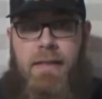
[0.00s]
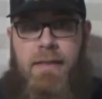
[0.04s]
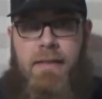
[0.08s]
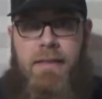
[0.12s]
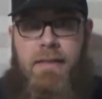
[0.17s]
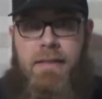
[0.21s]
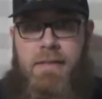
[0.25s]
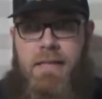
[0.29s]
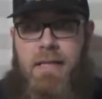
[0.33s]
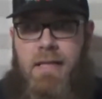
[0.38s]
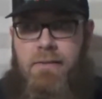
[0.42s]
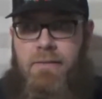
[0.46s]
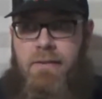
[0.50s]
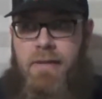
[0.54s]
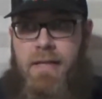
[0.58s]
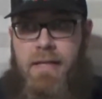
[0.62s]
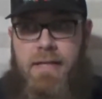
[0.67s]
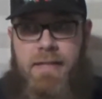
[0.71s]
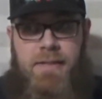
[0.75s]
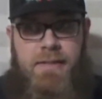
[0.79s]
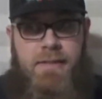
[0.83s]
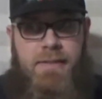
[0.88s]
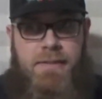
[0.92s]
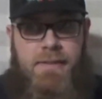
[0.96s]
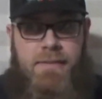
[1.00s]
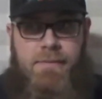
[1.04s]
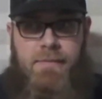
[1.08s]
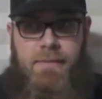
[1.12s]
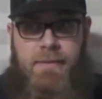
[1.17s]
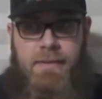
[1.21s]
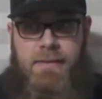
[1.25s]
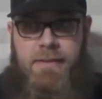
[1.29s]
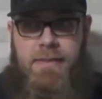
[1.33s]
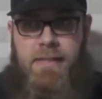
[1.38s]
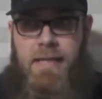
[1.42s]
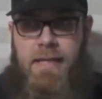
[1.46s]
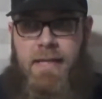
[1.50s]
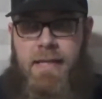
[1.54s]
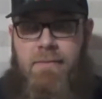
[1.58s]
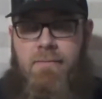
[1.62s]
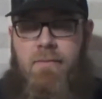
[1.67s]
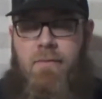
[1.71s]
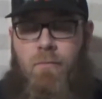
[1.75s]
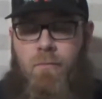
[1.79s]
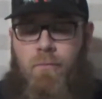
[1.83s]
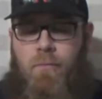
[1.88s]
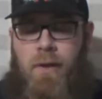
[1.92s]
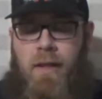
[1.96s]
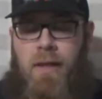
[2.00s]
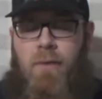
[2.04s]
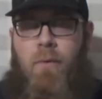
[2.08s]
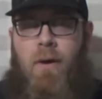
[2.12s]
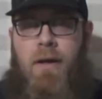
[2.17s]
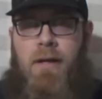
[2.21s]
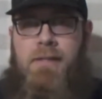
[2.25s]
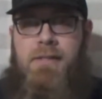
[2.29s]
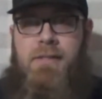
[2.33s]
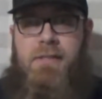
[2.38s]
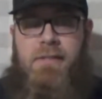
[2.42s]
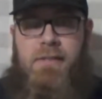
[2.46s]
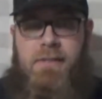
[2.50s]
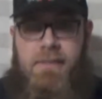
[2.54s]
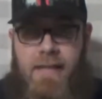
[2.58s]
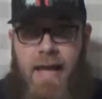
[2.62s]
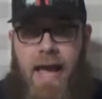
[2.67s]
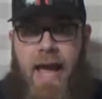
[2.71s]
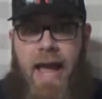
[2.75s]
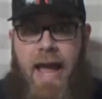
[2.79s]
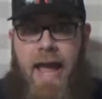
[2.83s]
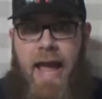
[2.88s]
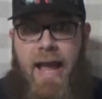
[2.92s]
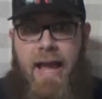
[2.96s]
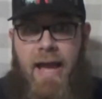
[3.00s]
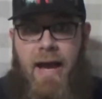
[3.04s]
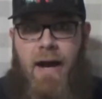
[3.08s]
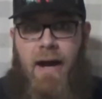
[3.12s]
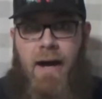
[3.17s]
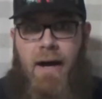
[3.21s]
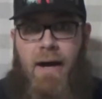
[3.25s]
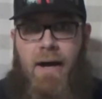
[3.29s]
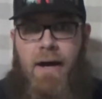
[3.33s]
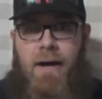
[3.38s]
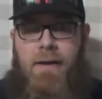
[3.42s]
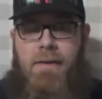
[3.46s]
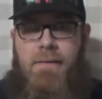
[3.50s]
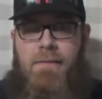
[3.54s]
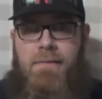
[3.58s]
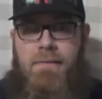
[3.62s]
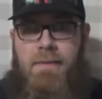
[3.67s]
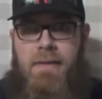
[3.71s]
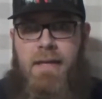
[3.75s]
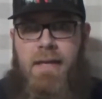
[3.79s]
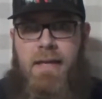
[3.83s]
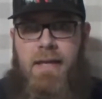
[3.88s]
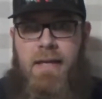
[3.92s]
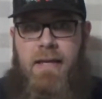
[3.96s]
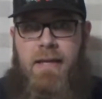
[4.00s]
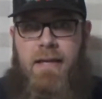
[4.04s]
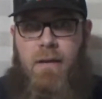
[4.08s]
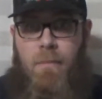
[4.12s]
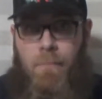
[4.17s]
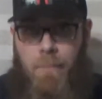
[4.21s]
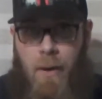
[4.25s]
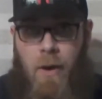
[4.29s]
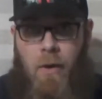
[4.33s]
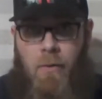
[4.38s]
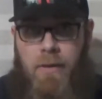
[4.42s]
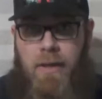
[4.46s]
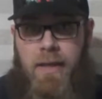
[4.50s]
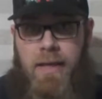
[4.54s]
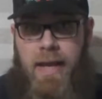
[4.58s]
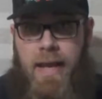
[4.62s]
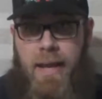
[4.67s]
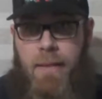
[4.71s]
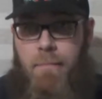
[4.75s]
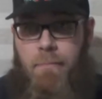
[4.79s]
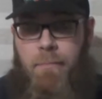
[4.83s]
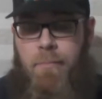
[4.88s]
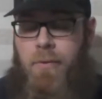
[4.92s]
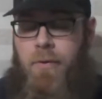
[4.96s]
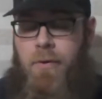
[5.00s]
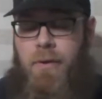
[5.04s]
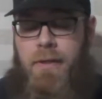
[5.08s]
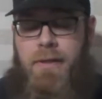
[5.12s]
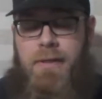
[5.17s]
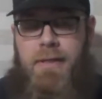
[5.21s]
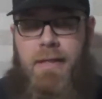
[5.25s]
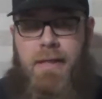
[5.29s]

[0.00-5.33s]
The TV didn't even really want to stay on the component input.